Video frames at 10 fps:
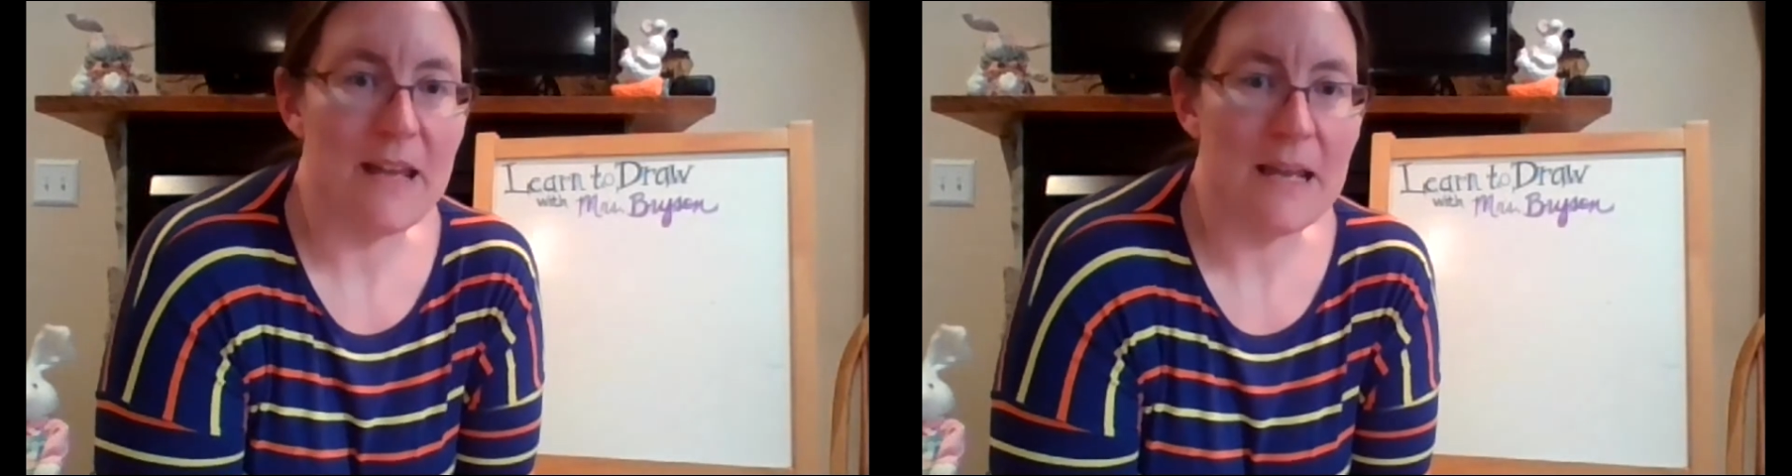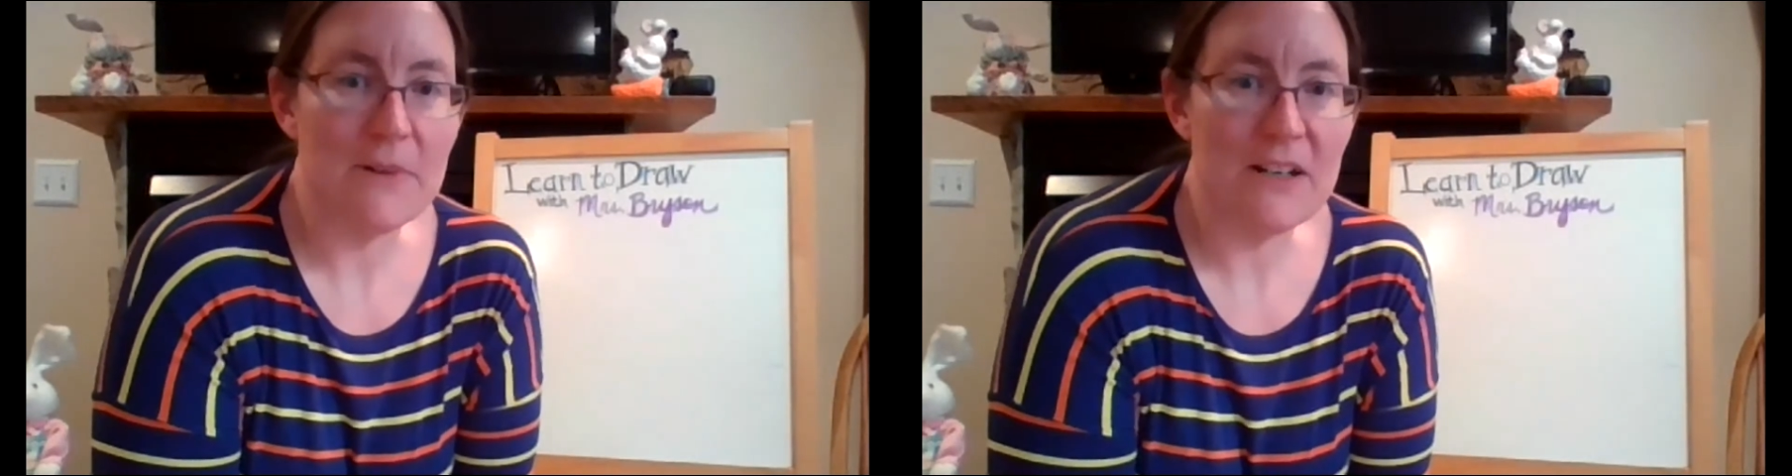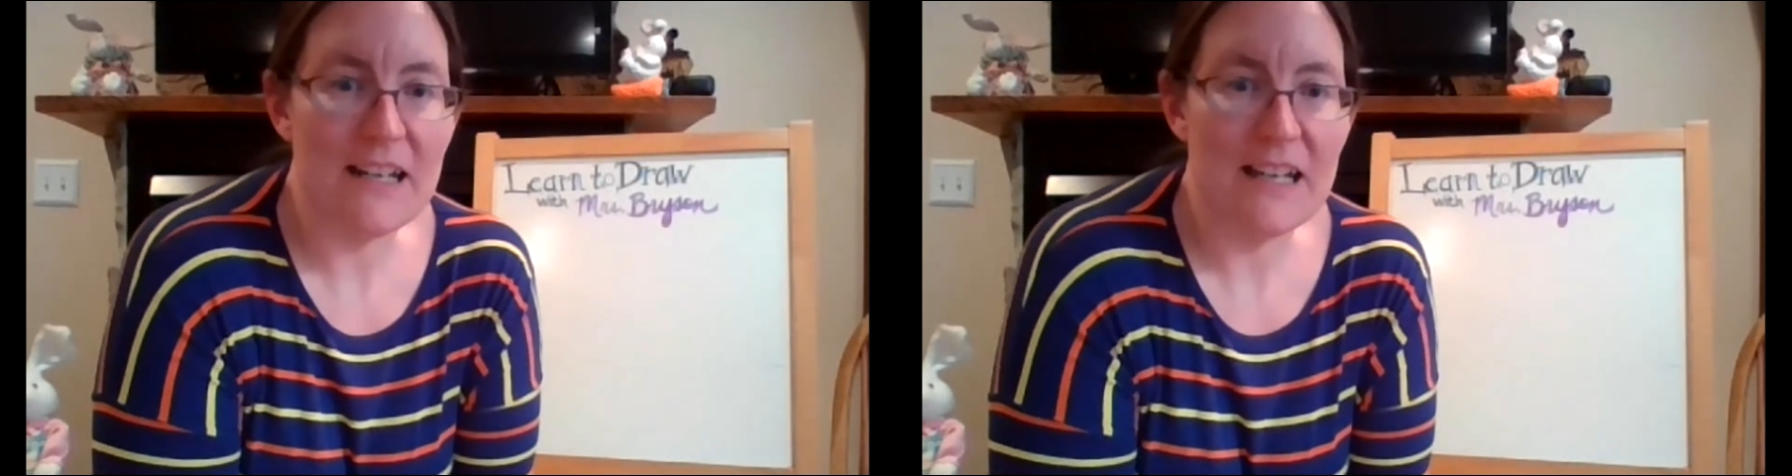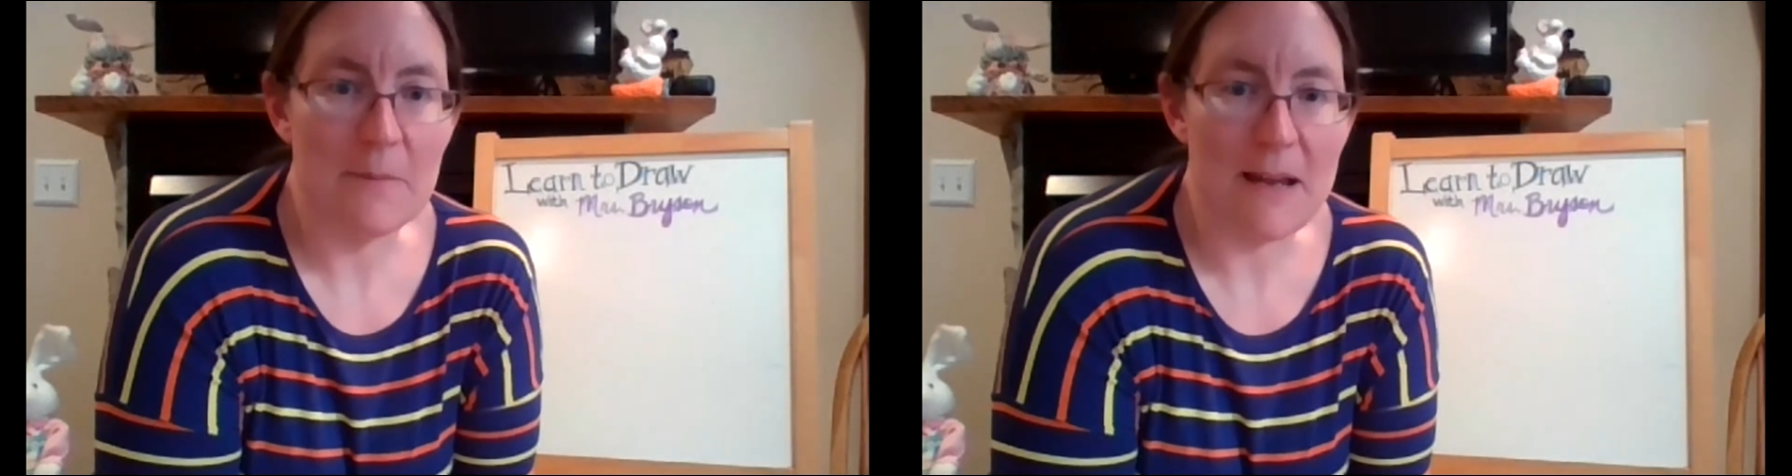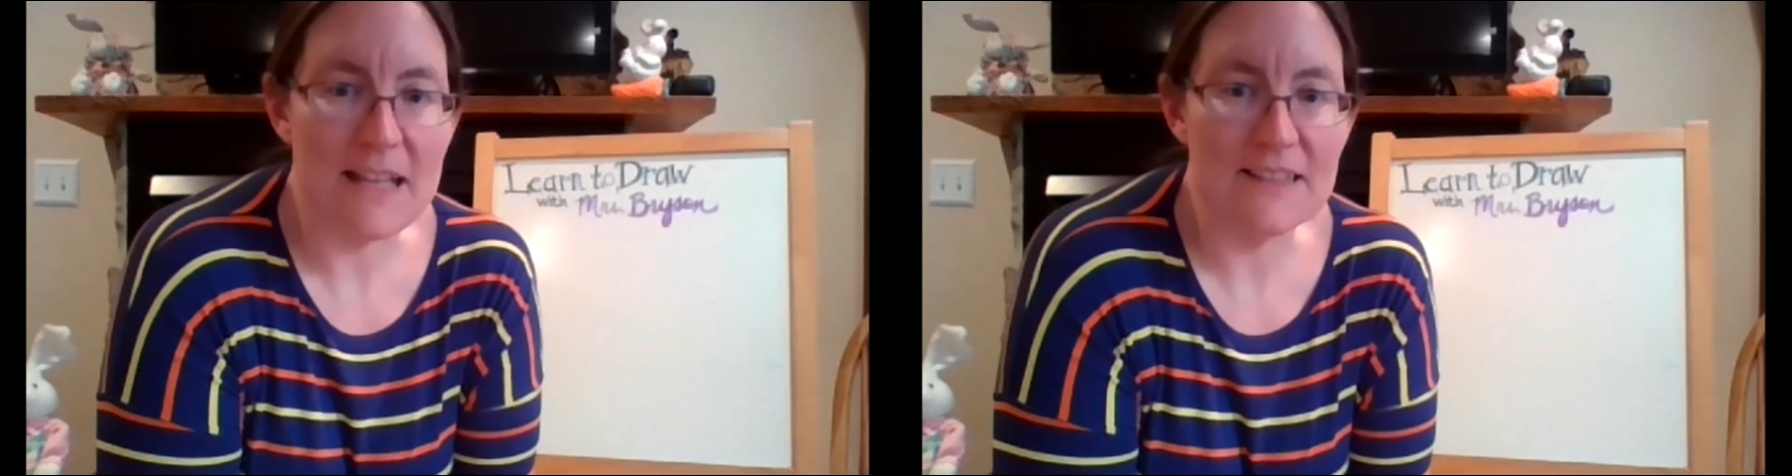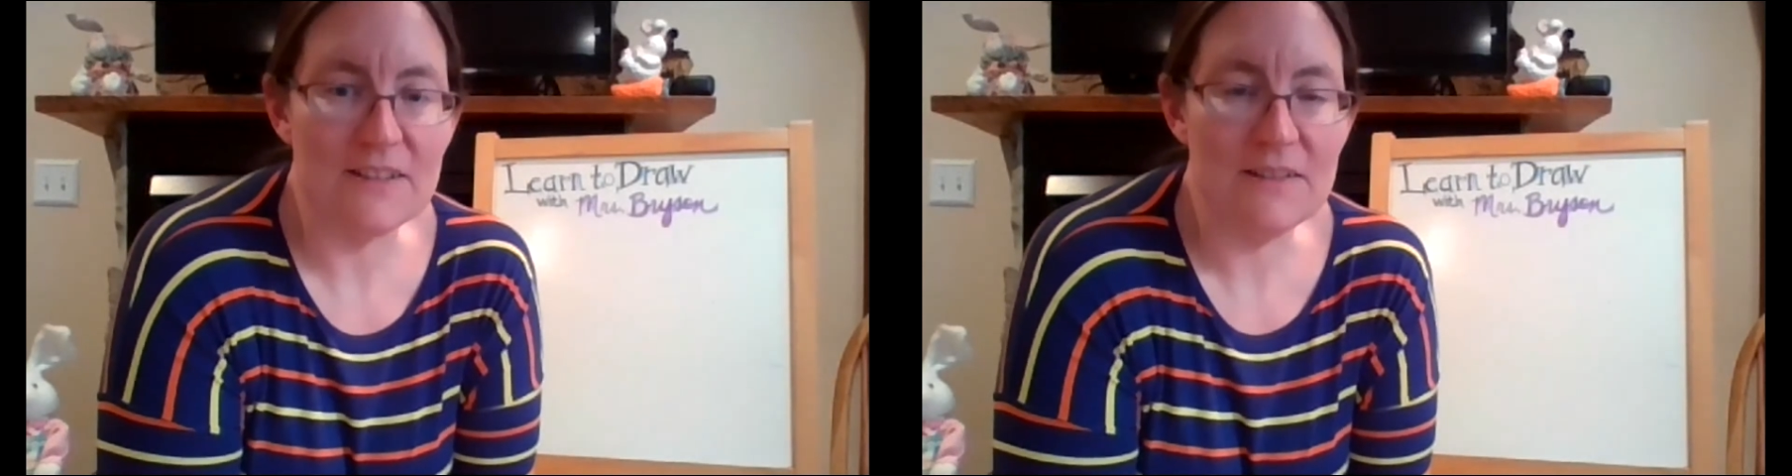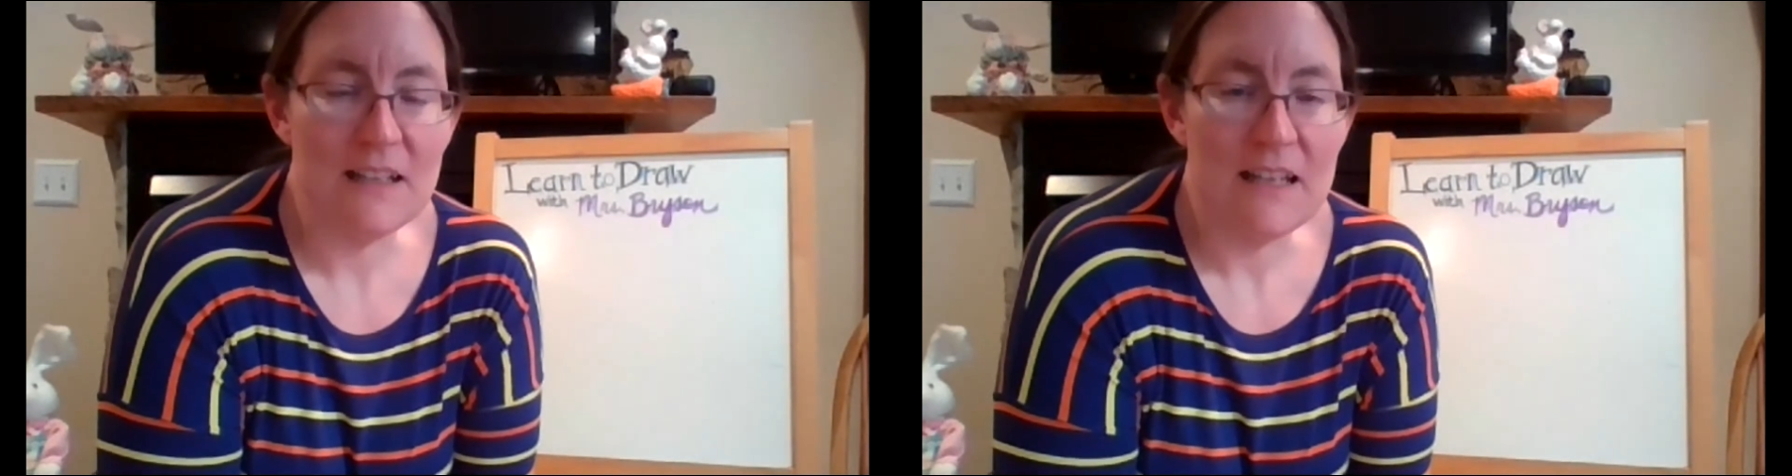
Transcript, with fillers: paper and a pencil